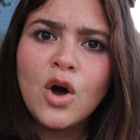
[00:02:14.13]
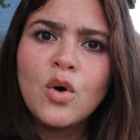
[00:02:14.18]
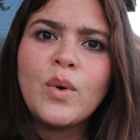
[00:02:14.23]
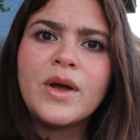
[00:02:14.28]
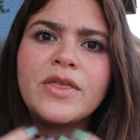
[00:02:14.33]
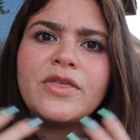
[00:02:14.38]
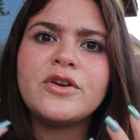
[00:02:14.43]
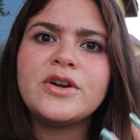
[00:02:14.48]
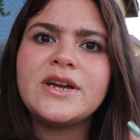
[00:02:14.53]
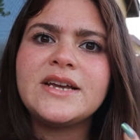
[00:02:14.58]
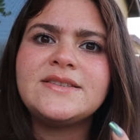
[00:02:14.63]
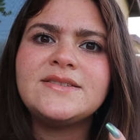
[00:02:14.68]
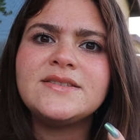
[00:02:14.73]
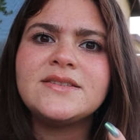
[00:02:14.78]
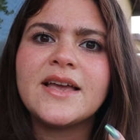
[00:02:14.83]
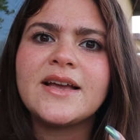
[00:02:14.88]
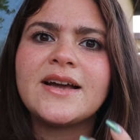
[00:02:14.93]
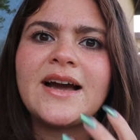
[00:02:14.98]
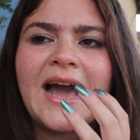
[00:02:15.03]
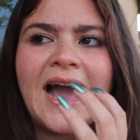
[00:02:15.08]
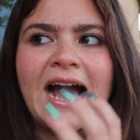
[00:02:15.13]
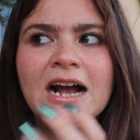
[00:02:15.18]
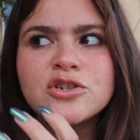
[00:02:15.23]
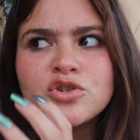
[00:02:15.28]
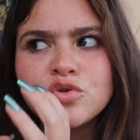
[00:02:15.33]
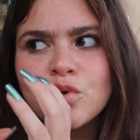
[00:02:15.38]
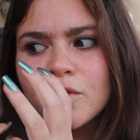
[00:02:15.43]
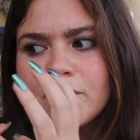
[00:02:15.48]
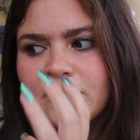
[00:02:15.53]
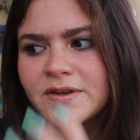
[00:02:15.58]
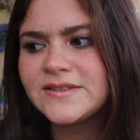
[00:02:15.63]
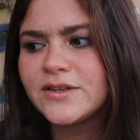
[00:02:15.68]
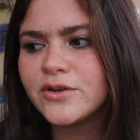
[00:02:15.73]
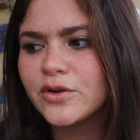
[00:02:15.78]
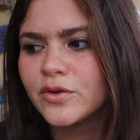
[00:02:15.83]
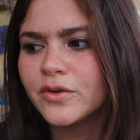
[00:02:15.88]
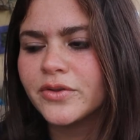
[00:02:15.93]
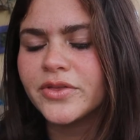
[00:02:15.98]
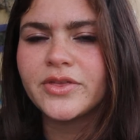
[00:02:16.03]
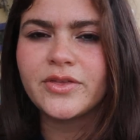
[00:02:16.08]
Whether it's an actual
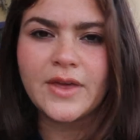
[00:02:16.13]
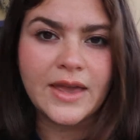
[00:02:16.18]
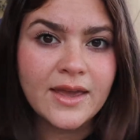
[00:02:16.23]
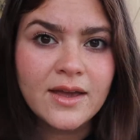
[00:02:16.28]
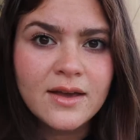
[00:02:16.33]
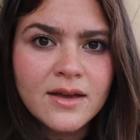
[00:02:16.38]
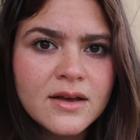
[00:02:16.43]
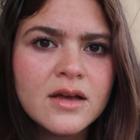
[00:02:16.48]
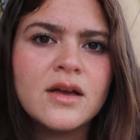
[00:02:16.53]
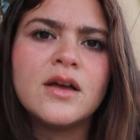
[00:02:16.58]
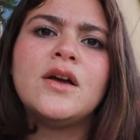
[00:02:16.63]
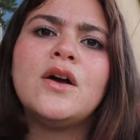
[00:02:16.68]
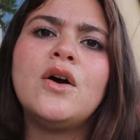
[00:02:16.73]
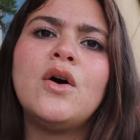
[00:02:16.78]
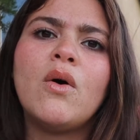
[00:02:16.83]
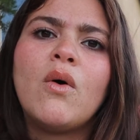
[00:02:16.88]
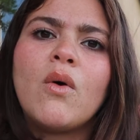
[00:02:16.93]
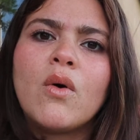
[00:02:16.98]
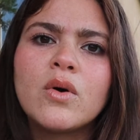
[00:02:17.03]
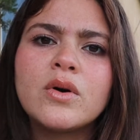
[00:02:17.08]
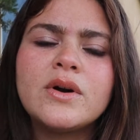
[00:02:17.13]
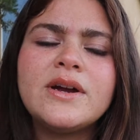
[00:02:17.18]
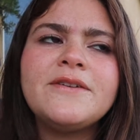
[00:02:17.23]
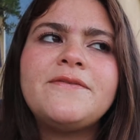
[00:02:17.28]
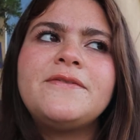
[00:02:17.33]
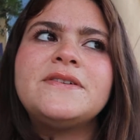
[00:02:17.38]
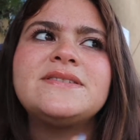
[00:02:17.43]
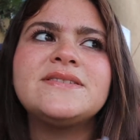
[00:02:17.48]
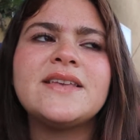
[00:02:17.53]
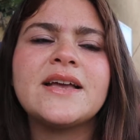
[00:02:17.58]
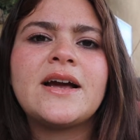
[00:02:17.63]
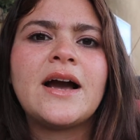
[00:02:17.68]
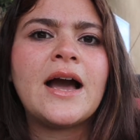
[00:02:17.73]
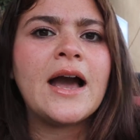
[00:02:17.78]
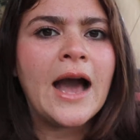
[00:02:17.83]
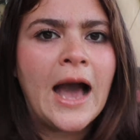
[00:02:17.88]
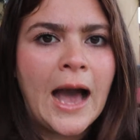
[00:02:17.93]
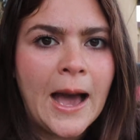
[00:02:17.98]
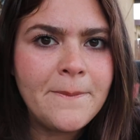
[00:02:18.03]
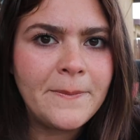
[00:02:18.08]
physical thing or if it's a
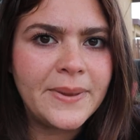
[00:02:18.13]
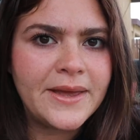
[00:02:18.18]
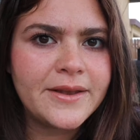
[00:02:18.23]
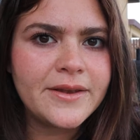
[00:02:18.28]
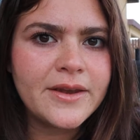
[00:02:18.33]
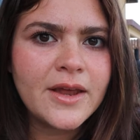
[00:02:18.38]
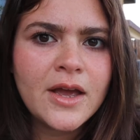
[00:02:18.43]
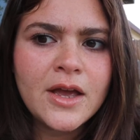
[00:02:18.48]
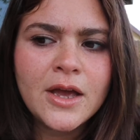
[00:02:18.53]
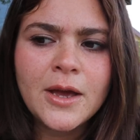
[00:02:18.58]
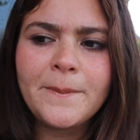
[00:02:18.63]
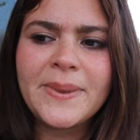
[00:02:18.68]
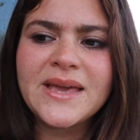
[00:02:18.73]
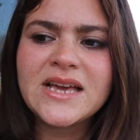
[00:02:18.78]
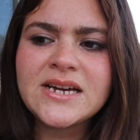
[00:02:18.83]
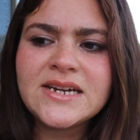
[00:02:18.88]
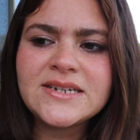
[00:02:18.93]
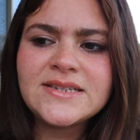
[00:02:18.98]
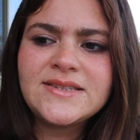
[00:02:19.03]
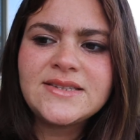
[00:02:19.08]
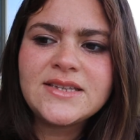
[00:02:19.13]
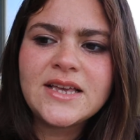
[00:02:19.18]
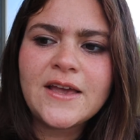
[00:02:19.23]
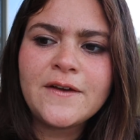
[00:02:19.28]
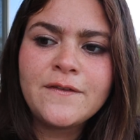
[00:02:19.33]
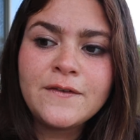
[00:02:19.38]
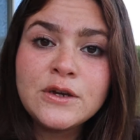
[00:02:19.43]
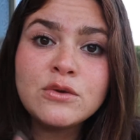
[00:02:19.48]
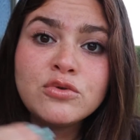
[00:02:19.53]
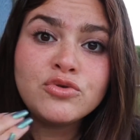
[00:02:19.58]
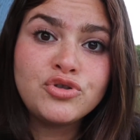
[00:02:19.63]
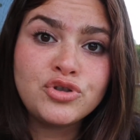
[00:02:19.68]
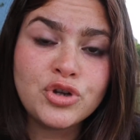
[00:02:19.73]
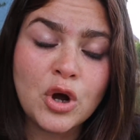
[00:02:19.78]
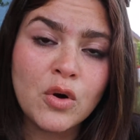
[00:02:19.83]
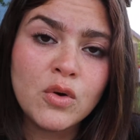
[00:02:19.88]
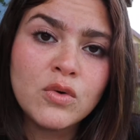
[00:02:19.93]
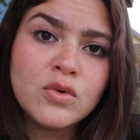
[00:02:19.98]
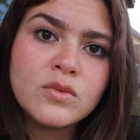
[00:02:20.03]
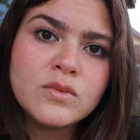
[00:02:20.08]
habit. Because if you
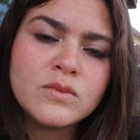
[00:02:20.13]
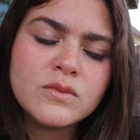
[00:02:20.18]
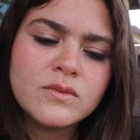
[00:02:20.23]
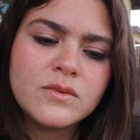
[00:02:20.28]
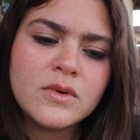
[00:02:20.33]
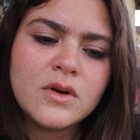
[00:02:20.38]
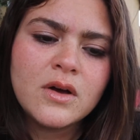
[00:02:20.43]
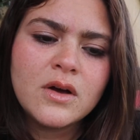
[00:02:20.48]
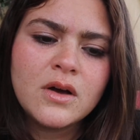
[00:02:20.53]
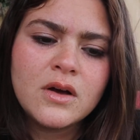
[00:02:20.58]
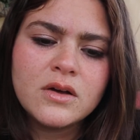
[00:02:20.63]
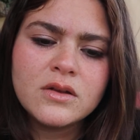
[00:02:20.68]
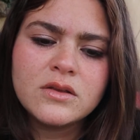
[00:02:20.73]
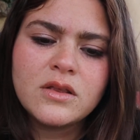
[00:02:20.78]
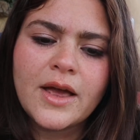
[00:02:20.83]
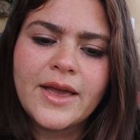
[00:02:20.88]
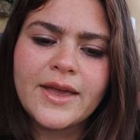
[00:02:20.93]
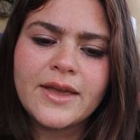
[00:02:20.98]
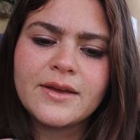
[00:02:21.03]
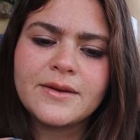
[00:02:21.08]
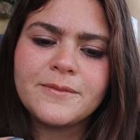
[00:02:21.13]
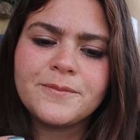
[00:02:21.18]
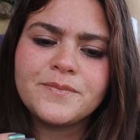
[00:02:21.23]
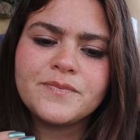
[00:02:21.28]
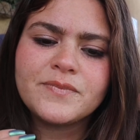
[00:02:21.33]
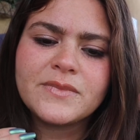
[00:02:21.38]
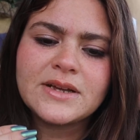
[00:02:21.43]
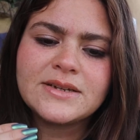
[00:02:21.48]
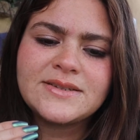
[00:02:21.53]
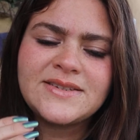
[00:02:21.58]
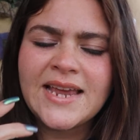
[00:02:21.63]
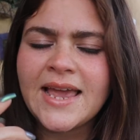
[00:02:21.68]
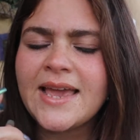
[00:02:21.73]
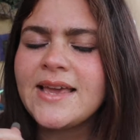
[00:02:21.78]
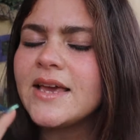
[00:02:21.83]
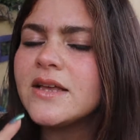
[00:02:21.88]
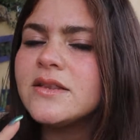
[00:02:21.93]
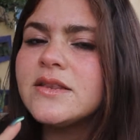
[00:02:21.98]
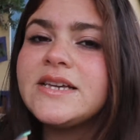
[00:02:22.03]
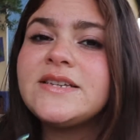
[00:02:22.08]
don't
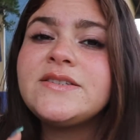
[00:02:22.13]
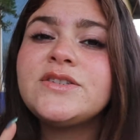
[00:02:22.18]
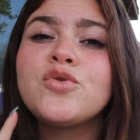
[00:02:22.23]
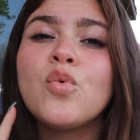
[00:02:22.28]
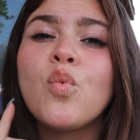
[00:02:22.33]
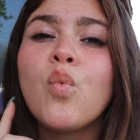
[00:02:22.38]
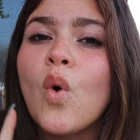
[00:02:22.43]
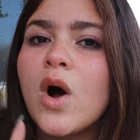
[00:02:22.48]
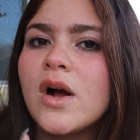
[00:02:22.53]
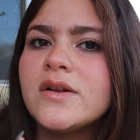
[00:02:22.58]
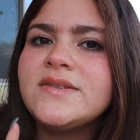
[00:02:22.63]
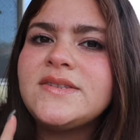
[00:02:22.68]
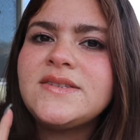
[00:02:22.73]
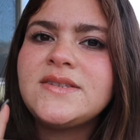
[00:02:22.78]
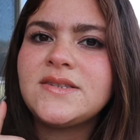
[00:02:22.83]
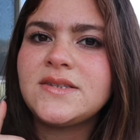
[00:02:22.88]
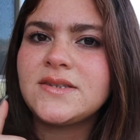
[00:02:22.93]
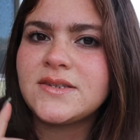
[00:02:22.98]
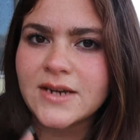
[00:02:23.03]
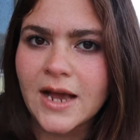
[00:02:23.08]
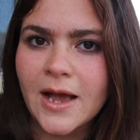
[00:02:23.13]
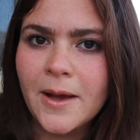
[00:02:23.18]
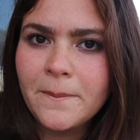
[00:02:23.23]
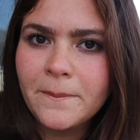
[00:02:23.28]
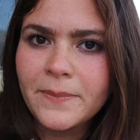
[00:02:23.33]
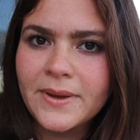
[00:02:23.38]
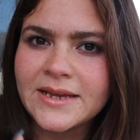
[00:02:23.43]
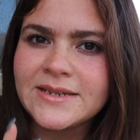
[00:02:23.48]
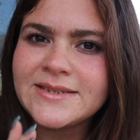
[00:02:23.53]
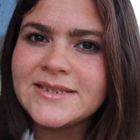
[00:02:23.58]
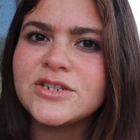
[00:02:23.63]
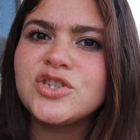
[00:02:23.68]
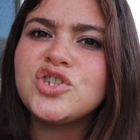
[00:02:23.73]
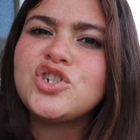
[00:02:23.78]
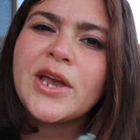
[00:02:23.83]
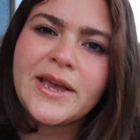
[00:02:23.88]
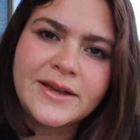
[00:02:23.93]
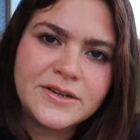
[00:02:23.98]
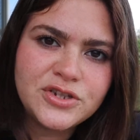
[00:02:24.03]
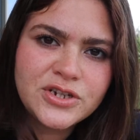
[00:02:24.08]
take at least one step into
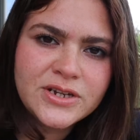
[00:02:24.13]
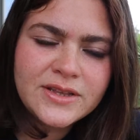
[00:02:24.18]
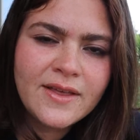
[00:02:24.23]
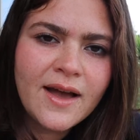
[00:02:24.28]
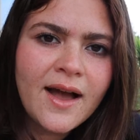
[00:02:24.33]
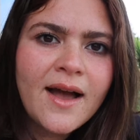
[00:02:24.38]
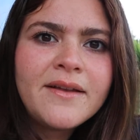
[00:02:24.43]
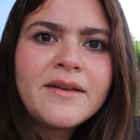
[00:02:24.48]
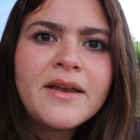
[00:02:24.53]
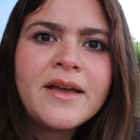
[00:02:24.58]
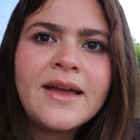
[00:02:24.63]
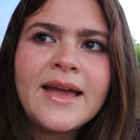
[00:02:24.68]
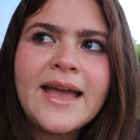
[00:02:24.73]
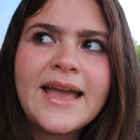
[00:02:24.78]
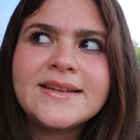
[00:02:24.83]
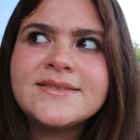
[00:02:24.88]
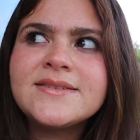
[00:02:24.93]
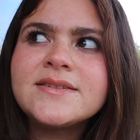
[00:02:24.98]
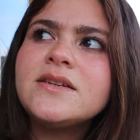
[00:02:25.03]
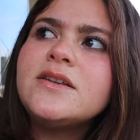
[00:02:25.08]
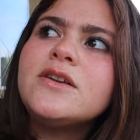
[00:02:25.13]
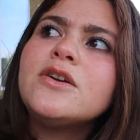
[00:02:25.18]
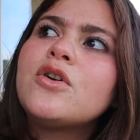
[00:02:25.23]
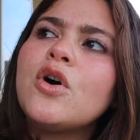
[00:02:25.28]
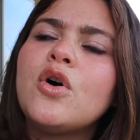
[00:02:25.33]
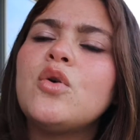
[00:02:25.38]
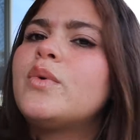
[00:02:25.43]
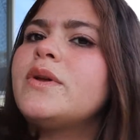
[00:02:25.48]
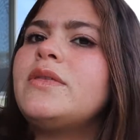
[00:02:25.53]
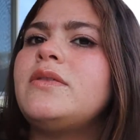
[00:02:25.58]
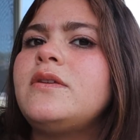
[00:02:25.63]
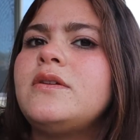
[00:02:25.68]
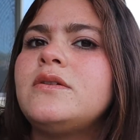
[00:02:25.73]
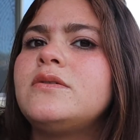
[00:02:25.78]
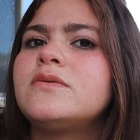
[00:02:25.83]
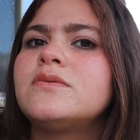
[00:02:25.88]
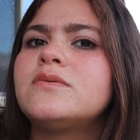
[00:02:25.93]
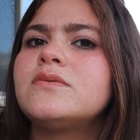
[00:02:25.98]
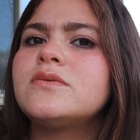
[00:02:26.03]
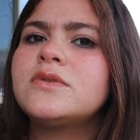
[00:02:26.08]
changing that, it's gonna go with
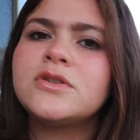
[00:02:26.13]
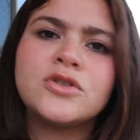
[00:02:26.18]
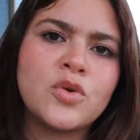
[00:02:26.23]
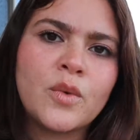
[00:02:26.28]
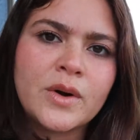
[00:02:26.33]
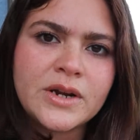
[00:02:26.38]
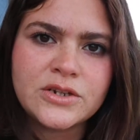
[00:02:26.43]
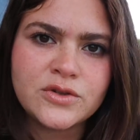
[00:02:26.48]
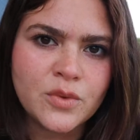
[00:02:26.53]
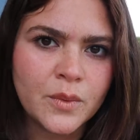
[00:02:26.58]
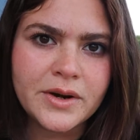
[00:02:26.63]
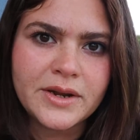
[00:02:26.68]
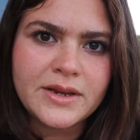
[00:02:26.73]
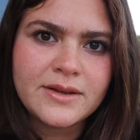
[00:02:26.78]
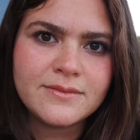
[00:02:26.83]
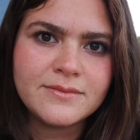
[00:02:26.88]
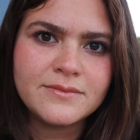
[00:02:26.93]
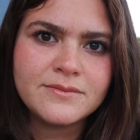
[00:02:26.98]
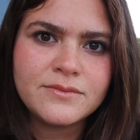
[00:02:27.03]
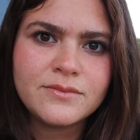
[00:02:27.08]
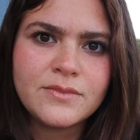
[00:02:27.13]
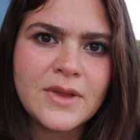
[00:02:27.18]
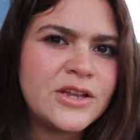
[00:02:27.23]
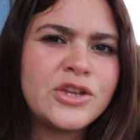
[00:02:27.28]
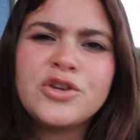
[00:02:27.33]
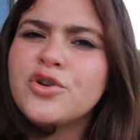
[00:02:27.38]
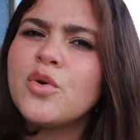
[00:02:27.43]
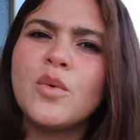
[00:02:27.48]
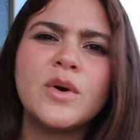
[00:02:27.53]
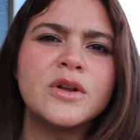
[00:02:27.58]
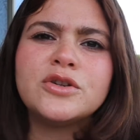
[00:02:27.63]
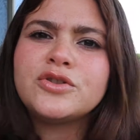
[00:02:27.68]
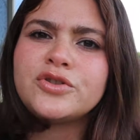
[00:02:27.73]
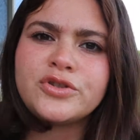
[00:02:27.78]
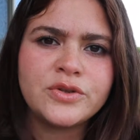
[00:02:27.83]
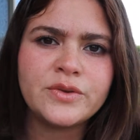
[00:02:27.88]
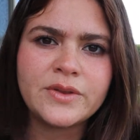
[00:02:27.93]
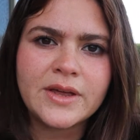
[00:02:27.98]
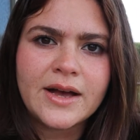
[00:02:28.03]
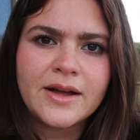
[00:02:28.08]
you to 2020. And you don't wanna
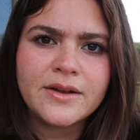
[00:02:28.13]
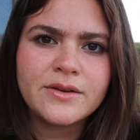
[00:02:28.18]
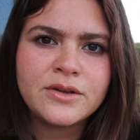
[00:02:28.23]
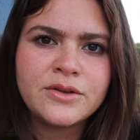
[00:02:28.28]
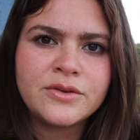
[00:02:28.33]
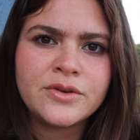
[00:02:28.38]
do that,